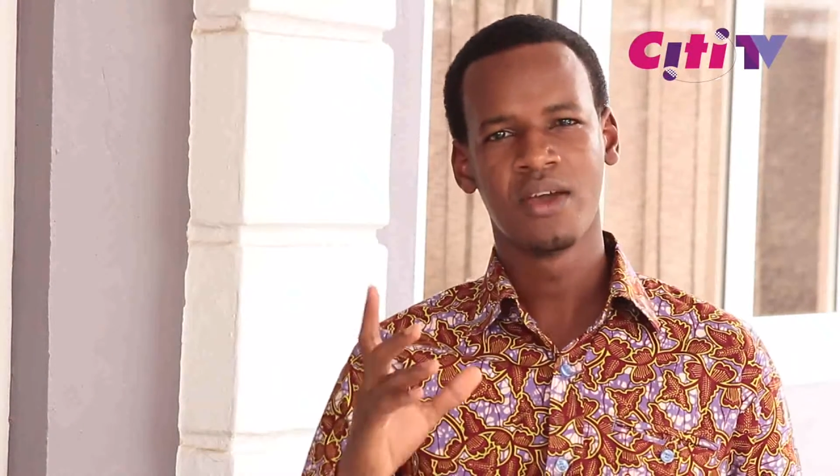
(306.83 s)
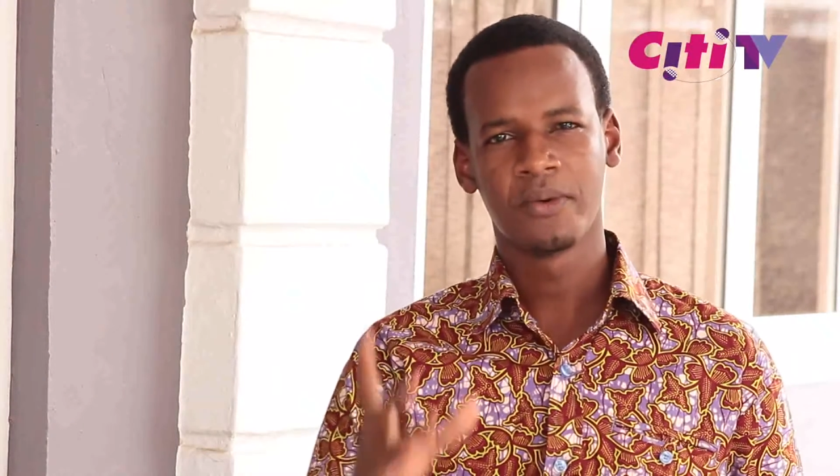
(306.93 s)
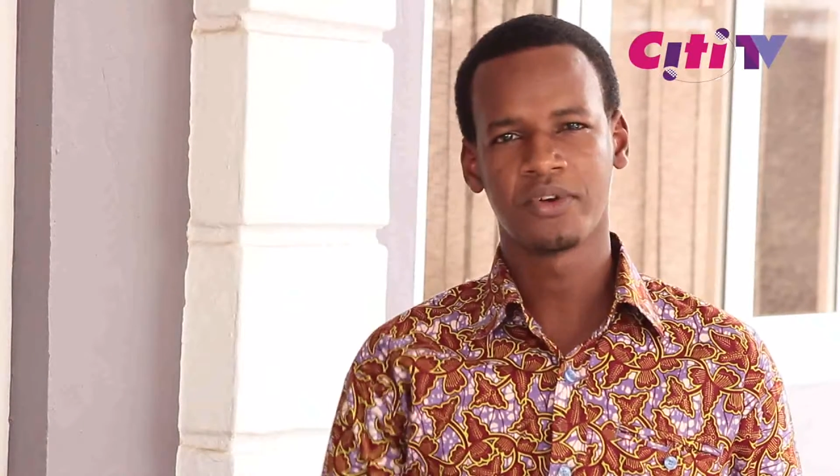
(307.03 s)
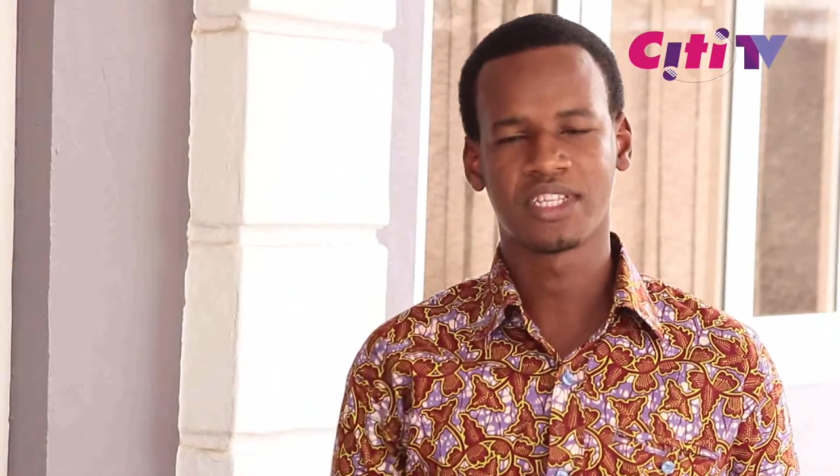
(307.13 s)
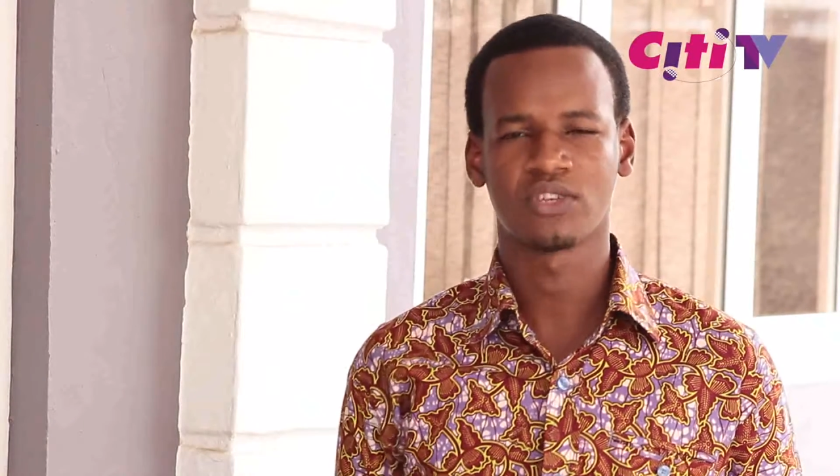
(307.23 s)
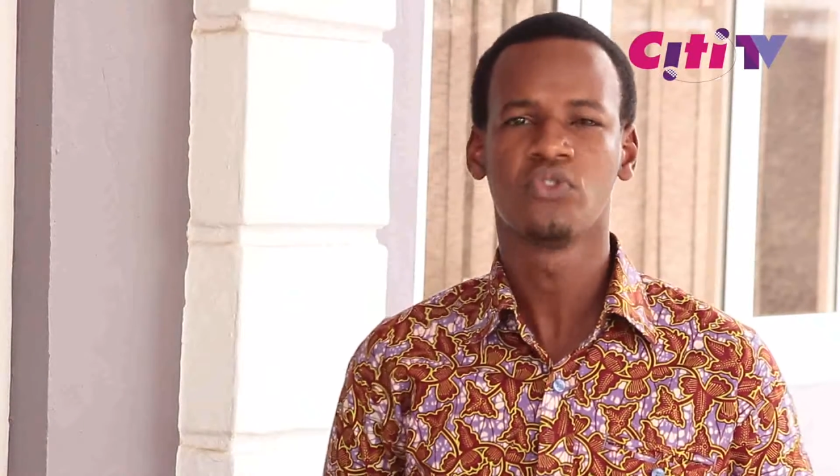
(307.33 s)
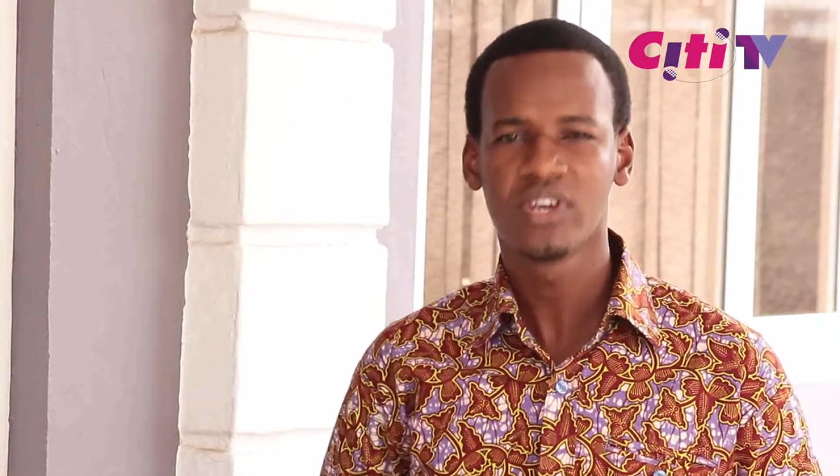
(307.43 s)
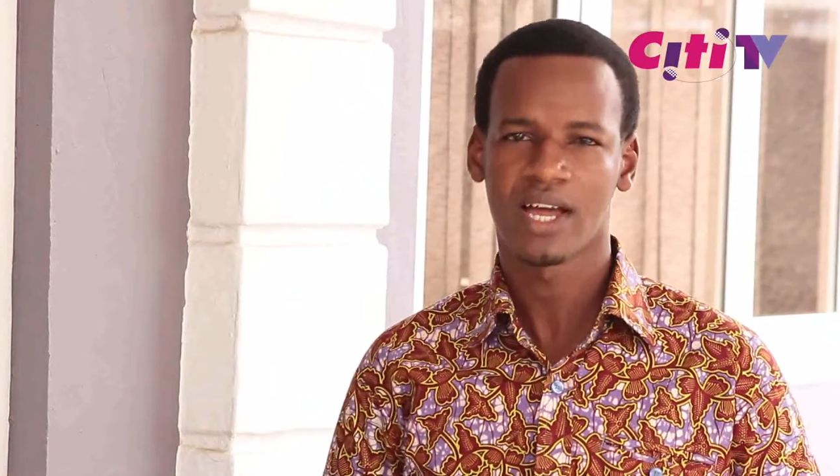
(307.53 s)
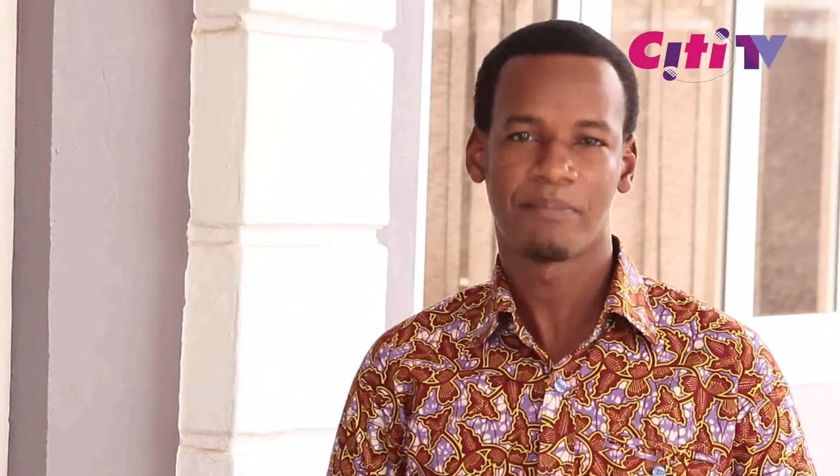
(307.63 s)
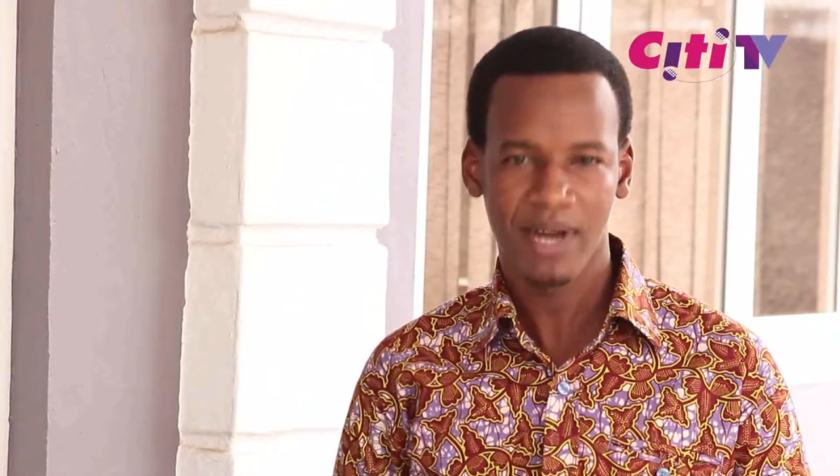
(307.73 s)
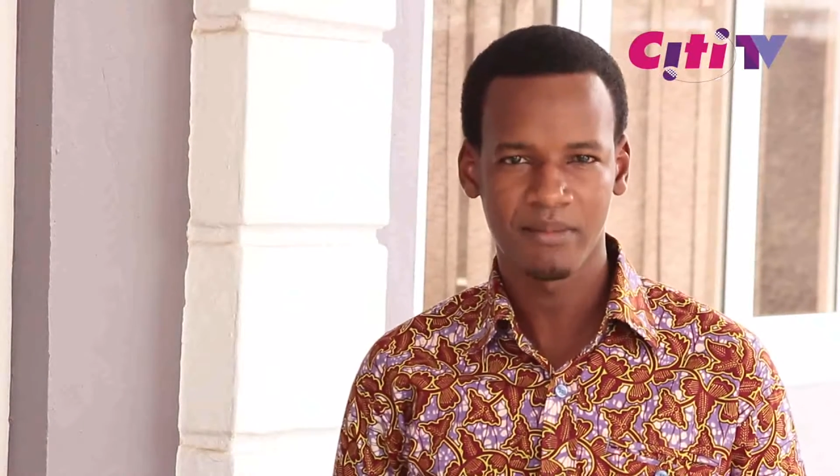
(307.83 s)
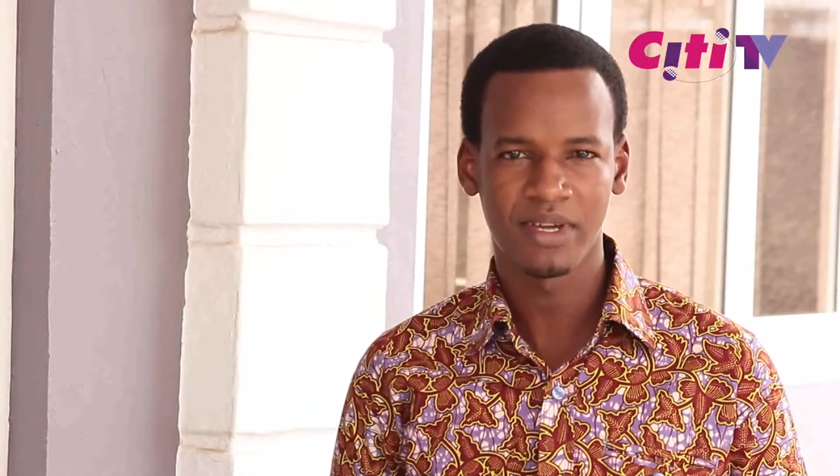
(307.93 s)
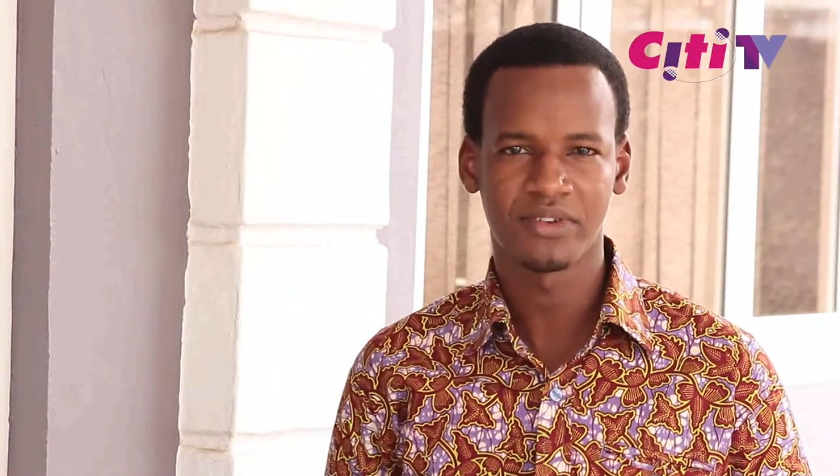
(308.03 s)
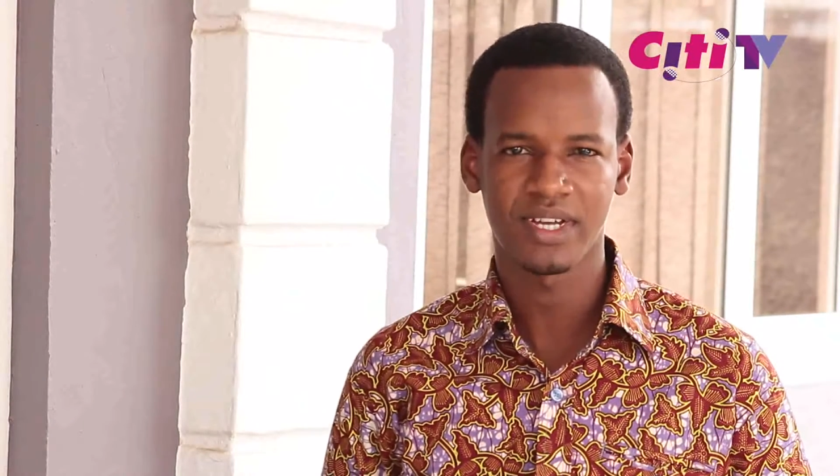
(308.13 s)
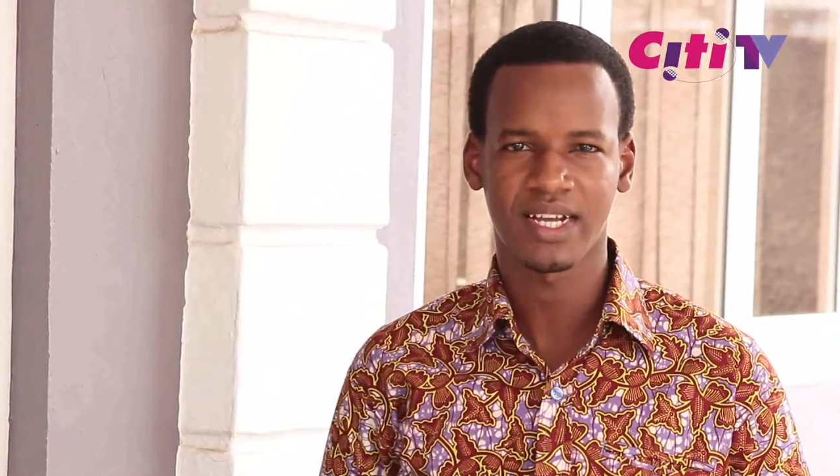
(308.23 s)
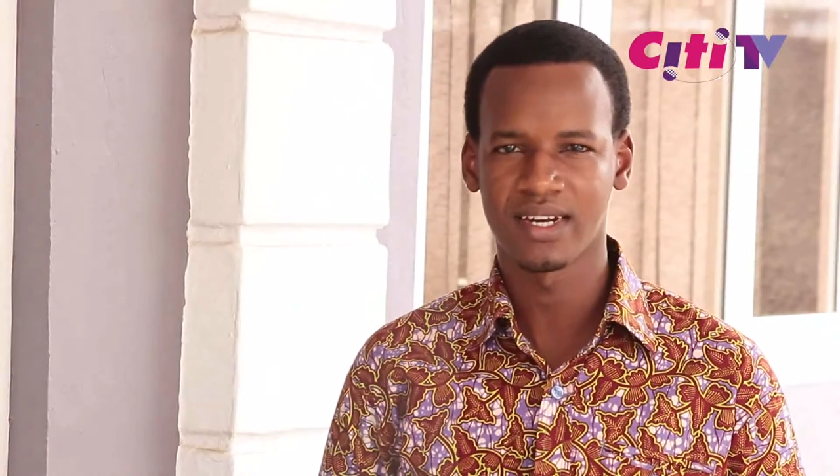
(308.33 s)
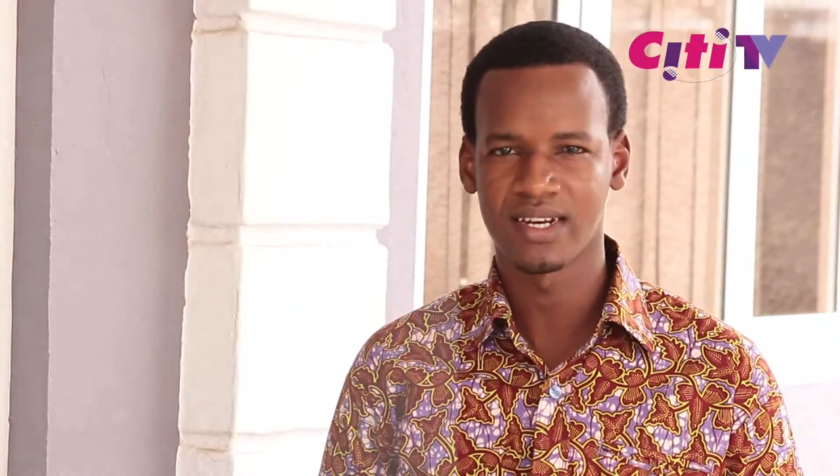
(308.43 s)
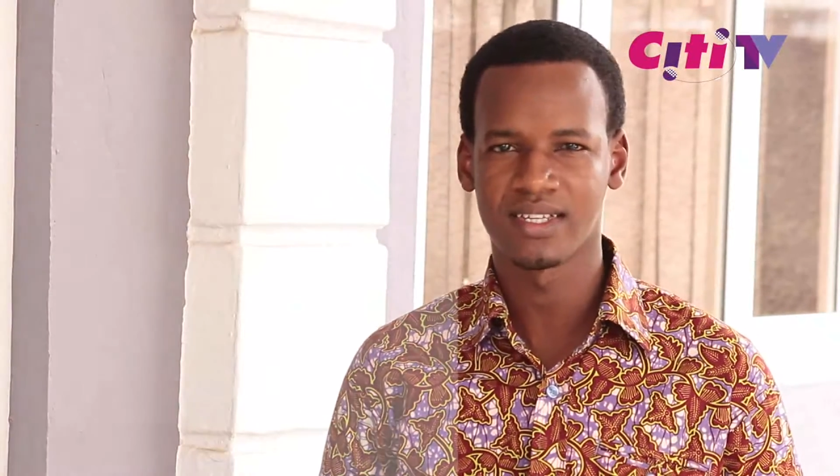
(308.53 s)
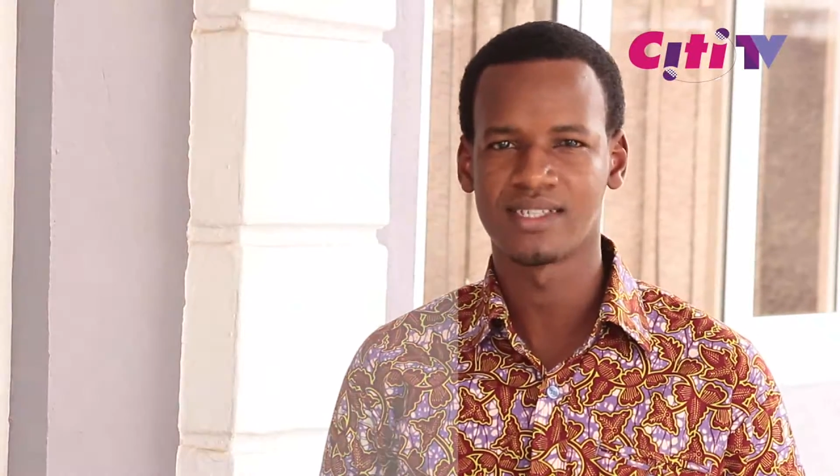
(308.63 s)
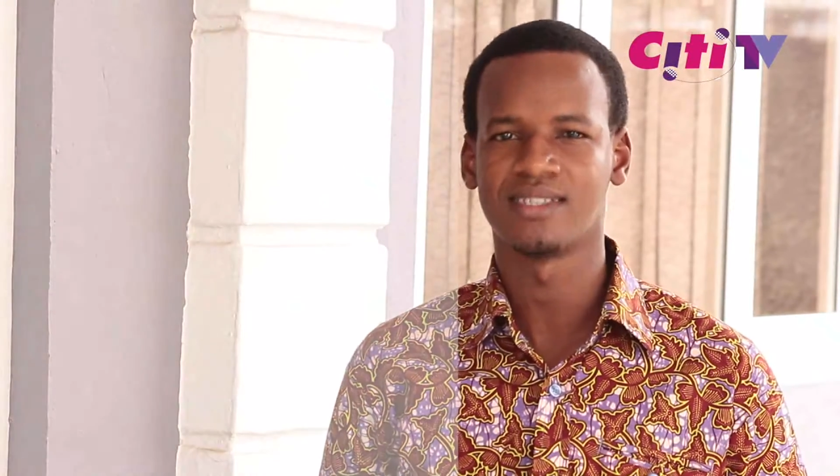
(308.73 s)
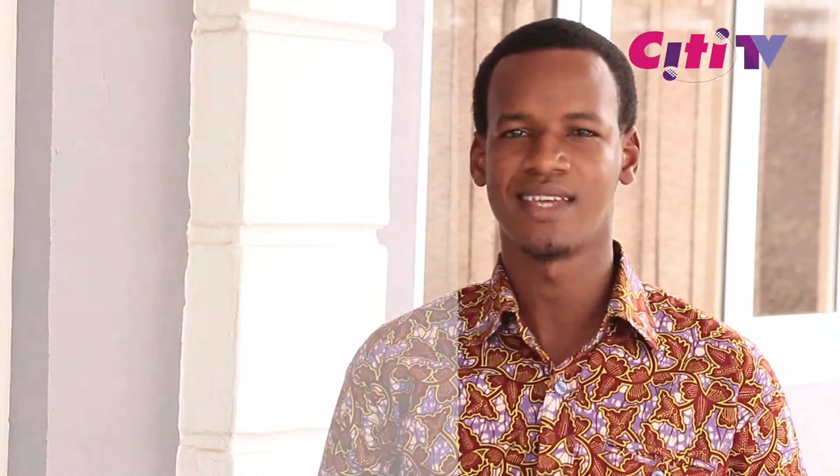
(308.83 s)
with who their parliamentary candidate is.